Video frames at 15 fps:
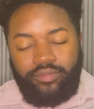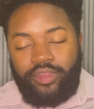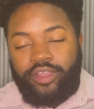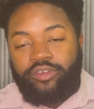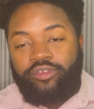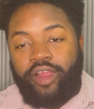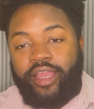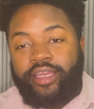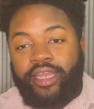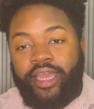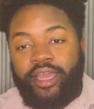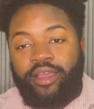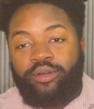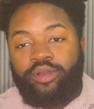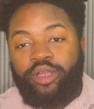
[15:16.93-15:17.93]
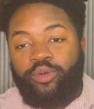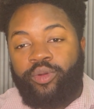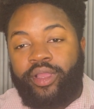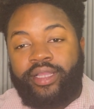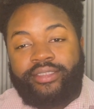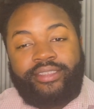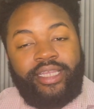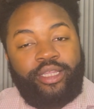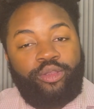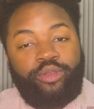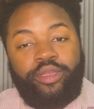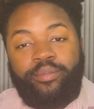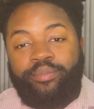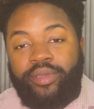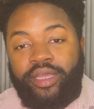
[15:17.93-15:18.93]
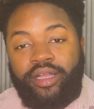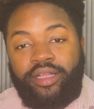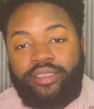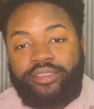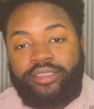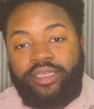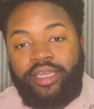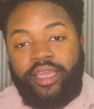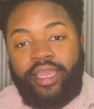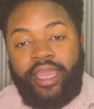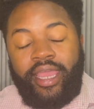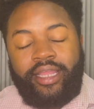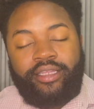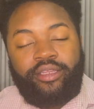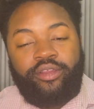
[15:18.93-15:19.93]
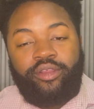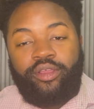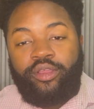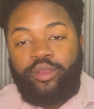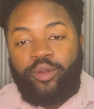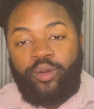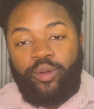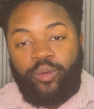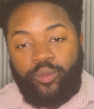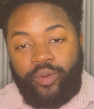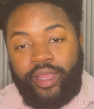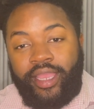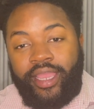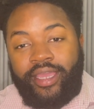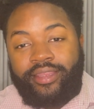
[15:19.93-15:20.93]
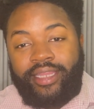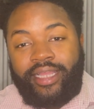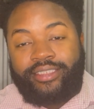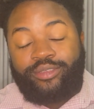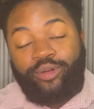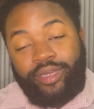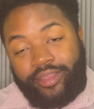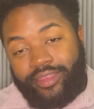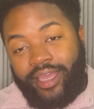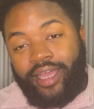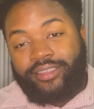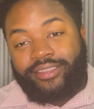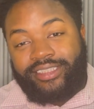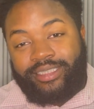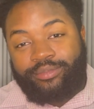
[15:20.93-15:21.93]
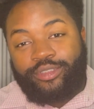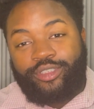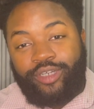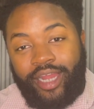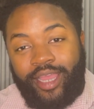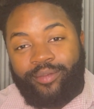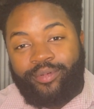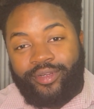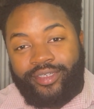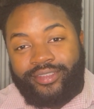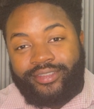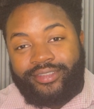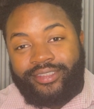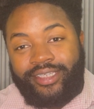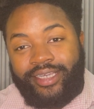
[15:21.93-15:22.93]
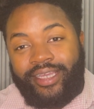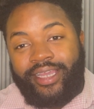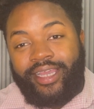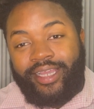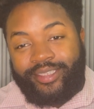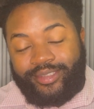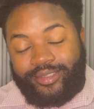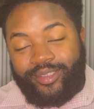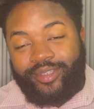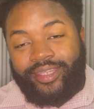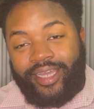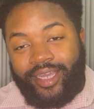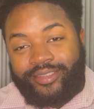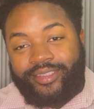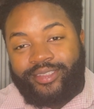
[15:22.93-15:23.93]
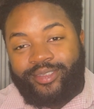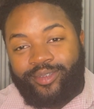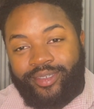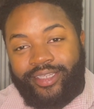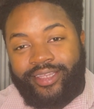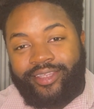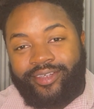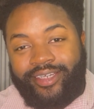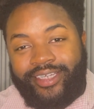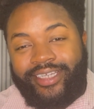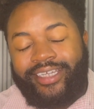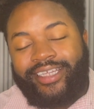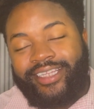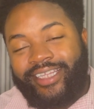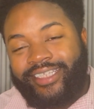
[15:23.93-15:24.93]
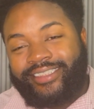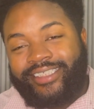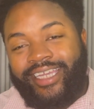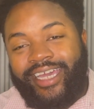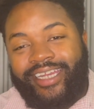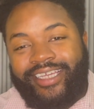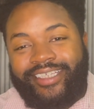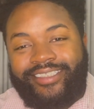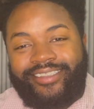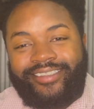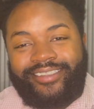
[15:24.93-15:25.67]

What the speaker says: right now, we're continuing to build, and we're hitting that 20,000 subscribers in 2023. Let's get it.